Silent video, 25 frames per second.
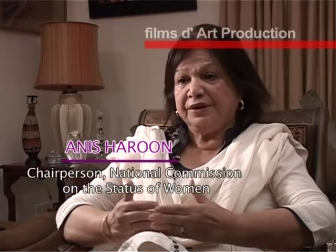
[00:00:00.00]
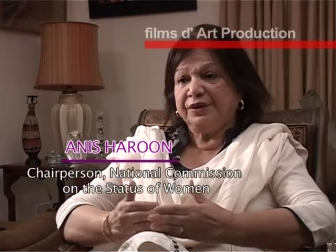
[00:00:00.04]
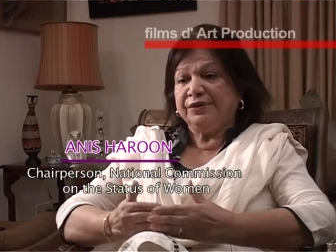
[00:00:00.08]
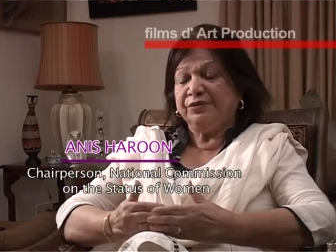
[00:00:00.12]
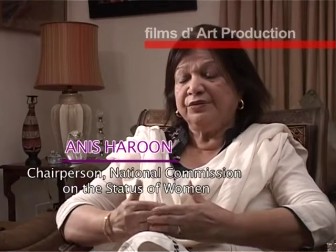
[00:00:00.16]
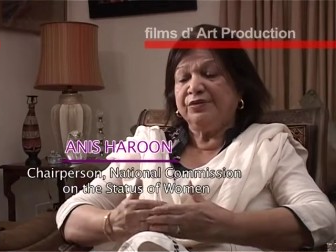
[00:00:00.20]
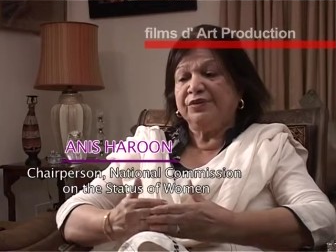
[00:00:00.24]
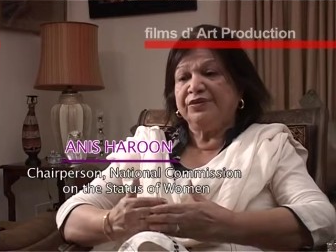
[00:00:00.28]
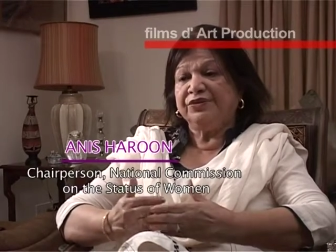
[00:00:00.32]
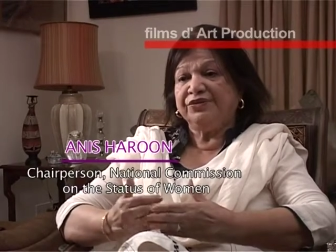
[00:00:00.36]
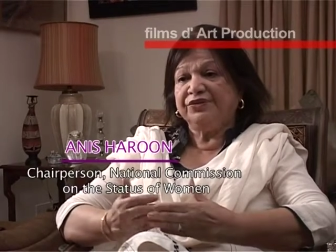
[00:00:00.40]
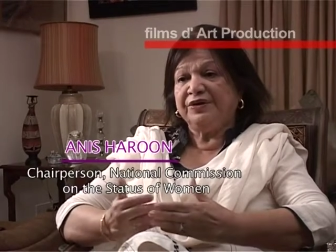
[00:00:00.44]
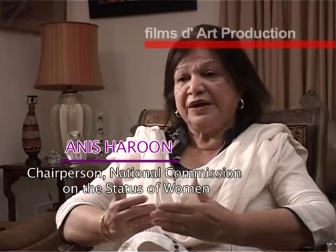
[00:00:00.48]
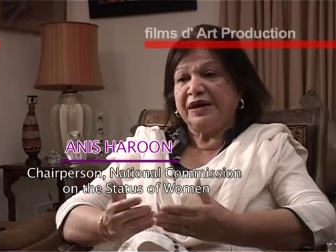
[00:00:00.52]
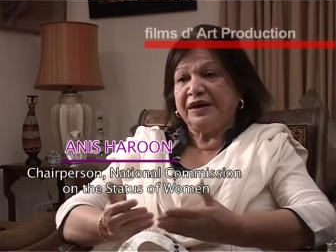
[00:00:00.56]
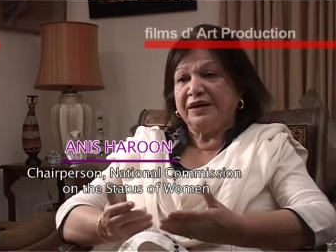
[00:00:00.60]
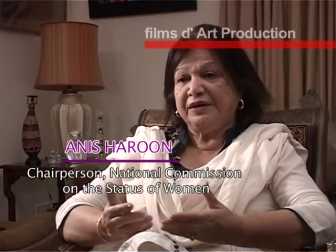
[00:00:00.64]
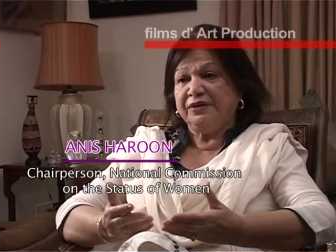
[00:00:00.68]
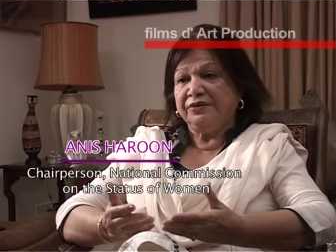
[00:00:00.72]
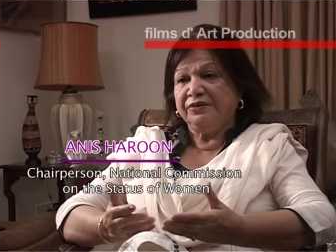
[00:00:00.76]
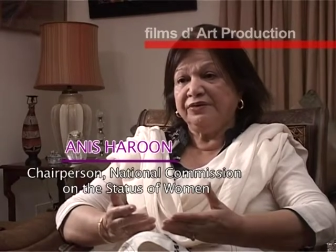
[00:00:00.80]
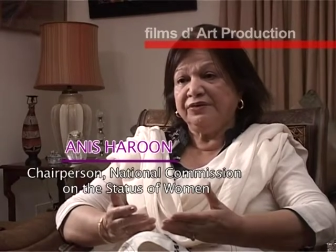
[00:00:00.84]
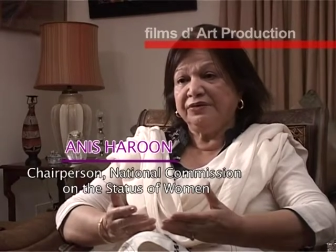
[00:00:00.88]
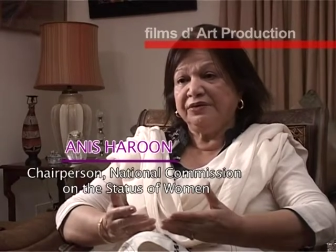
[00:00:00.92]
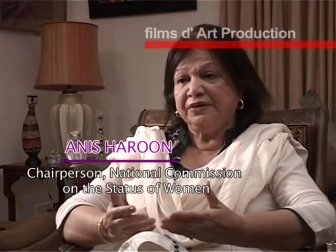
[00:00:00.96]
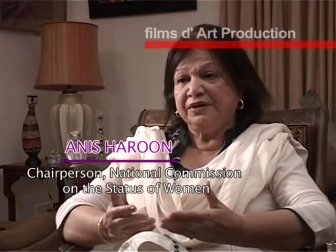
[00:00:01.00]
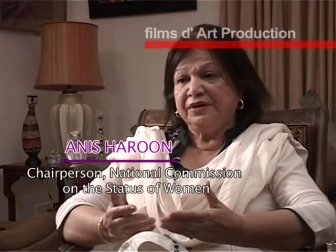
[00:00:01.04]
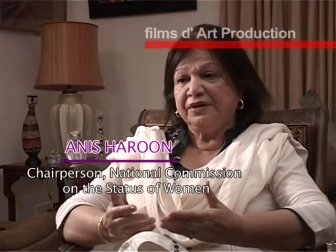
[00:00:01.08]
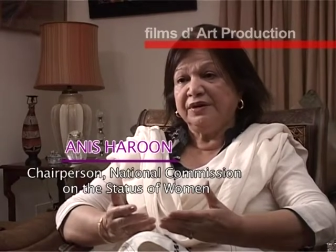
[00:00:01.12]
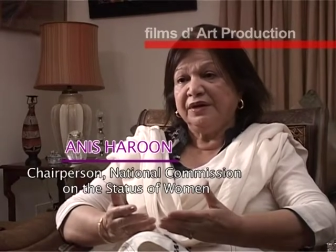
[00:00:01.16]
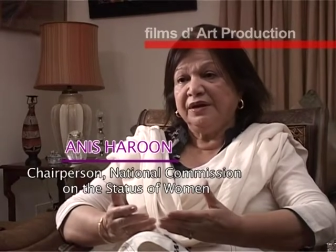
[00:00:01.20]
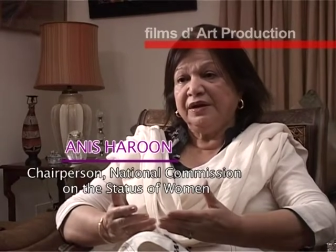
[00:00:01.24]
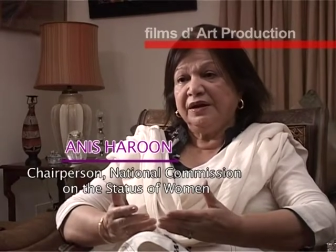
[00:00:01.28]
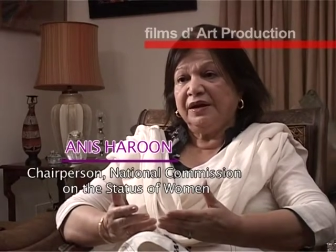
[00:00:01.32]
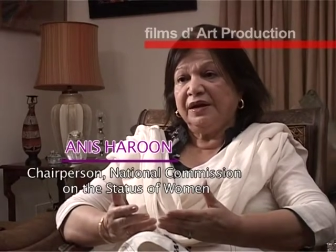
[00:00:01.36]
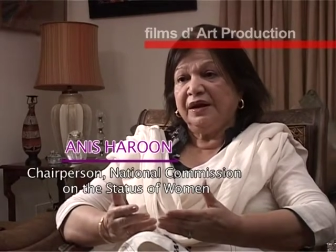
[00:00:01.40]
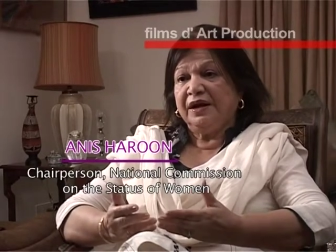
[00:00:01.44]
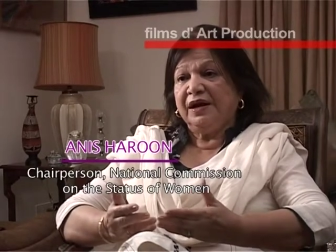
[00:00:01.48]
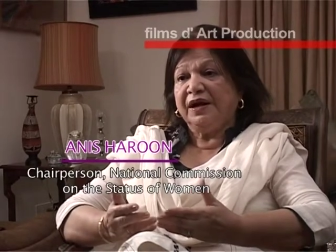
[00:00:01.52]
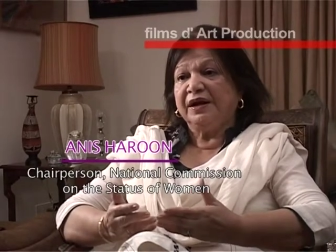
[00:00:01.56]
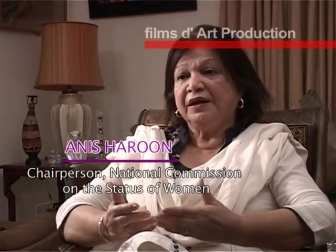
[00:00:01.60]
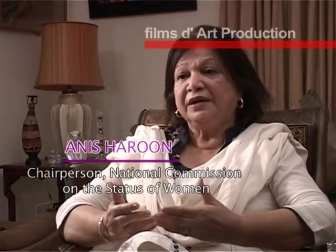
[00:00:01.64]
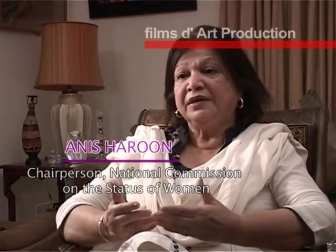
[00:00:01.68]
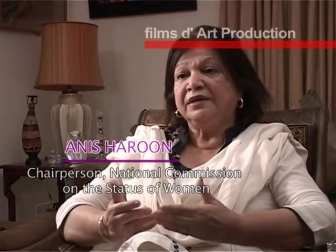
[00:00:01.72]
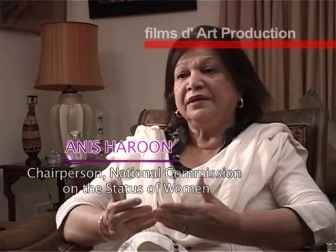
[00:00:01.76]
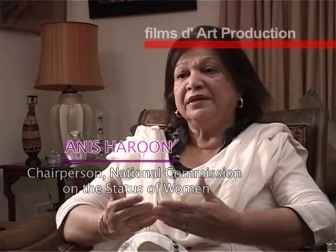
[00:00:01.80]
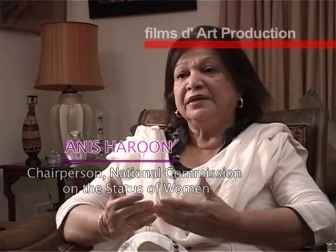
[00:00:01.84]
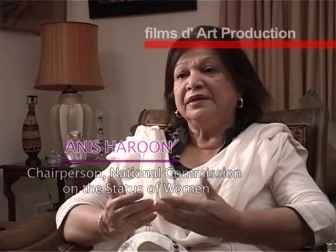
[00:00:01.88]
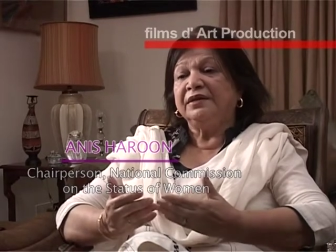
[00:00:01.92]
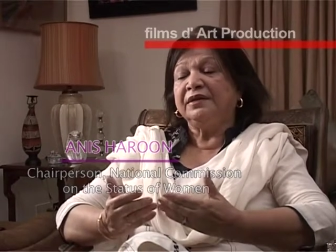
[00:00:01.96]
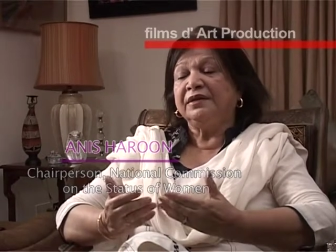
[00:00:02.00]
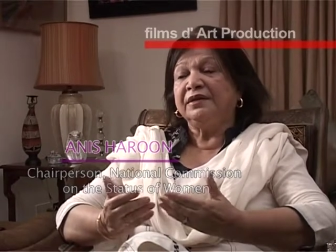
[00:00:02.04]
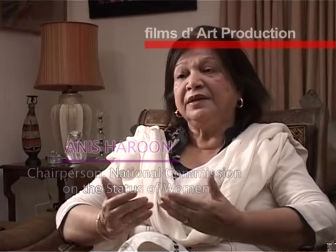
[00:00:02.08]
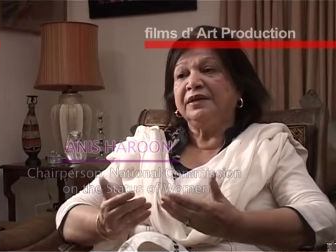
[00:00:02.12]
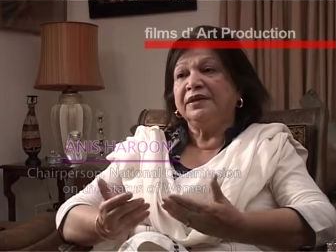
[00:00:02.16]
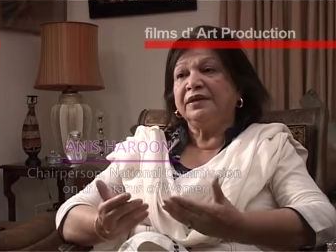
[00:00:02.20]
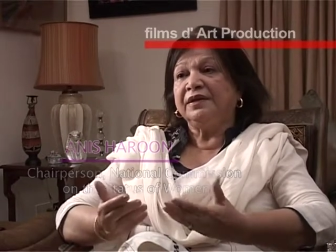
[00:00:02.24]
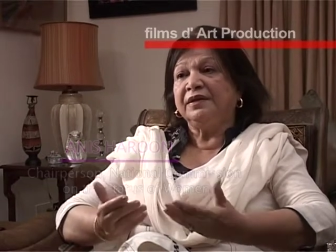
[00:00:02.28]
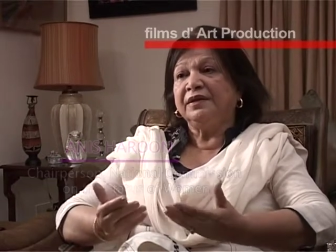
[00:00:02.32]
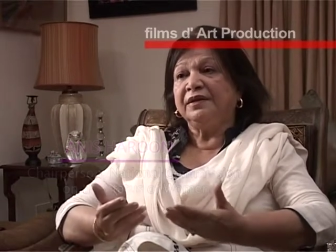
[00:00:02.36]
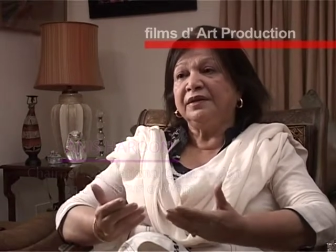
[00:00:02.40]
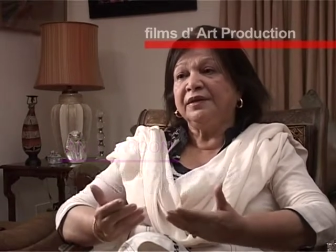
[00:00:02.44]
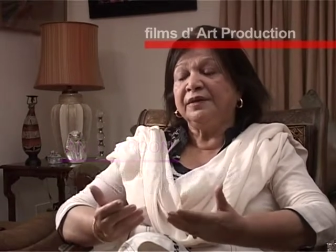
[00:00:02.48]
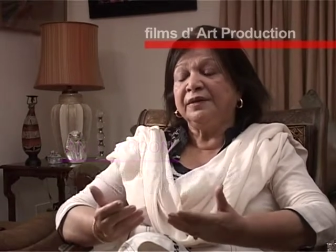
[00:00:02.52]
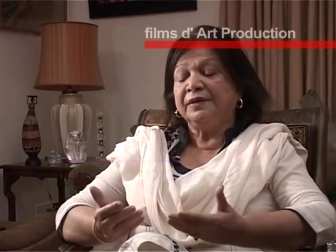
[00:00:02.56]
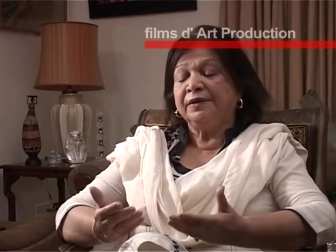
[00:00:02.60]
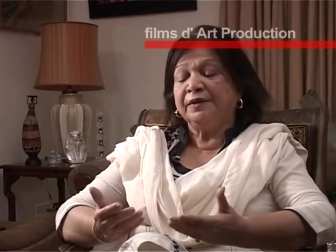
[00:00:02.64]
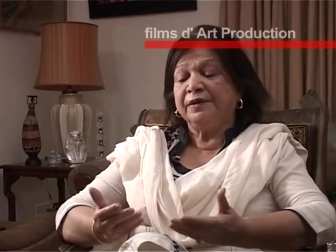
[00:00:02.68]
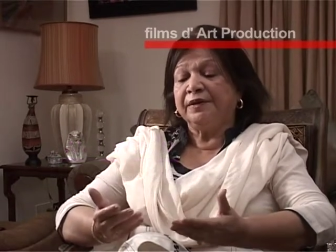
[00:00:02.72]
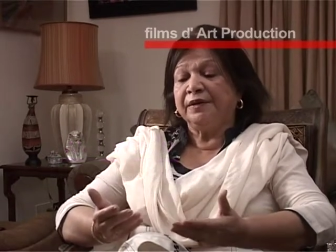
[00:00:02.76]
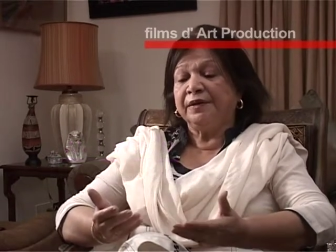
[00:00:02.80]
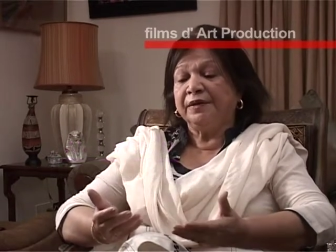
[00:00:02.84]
It was challenged and the